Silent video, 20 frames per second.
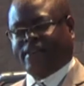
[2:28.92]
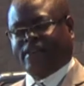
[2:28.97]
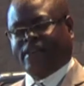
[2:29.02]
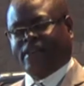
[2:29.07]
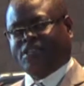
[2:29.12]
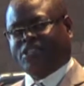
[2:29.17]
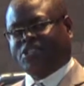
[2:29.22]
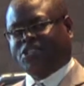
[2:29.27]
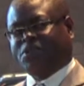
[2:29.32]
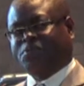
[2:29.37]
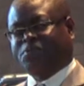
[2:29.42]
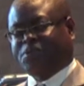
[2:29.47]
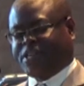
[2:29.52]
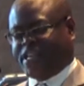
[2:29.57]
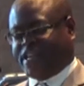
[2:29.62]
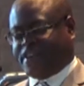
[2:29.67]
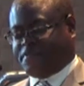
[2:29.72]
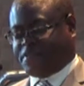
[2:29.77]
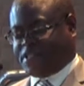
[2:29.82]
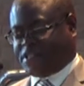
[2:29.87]
Has someone
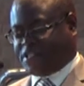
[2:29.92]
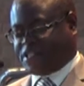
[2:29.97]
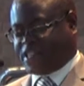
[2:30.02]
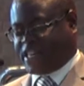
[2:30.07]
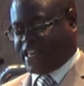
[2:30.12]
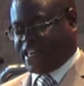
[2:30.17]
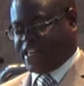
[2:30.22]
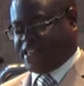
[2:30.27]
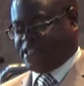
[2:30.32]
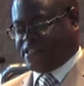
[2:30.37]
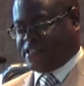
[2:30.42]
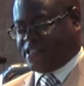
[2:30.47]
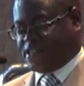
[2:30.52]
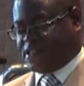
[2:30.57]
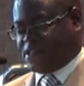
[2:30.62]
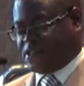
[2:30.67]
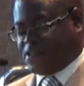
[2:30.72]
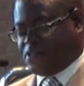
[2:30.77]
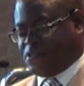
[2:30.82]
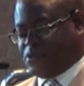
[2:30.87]
ever said
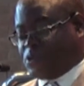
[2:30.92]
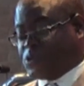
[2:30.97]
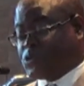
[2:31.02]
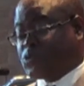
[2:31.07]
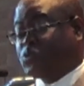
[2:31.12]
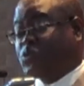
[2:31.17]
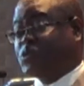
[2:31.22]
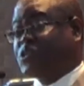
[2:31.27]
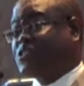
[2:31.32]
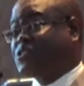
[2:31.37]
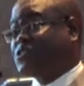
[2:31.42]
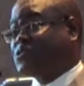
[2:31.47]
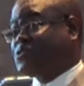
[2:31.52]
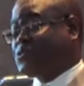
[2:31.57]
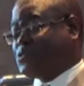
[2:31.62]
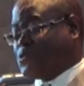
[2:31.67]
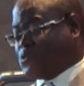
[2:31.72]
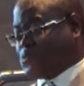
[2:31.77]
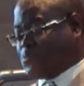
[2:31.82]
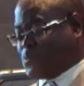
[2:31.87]
those words
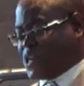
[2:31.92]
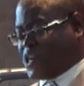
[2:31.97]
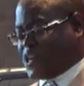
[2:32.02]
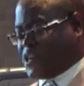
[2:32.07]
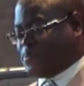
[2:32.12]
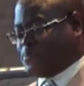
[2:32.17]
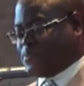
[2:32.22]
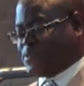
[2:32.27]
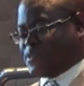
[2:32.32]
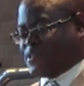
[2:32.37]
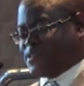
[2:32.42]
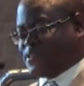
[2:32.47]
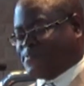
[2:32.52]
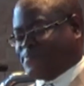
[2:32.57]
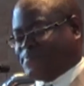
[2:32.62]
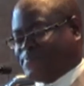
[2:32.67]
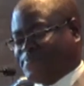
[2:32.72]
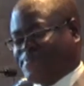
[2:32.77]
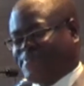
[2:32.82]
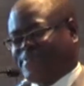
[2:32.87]
to you, perhaps?
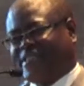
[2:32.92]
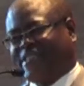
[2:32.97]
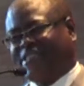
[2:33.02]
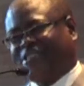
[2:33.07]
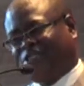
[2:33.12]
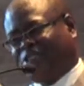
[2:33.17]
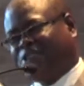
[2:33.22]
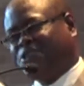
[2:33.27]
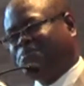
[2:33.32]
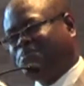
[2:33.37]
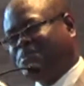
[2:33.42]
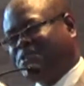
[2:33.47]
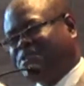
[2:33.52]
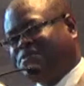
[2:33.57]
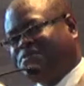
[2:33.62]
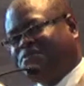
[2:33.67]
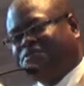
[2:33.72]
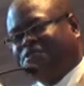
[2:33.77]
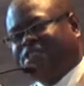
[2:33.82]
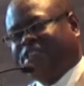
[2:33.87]
Don't be
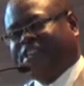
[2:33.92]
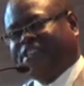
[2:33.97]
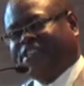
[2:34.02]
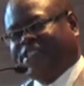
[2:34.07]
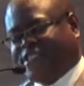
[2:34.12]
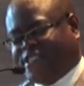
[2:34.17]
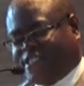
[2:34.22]
afraid.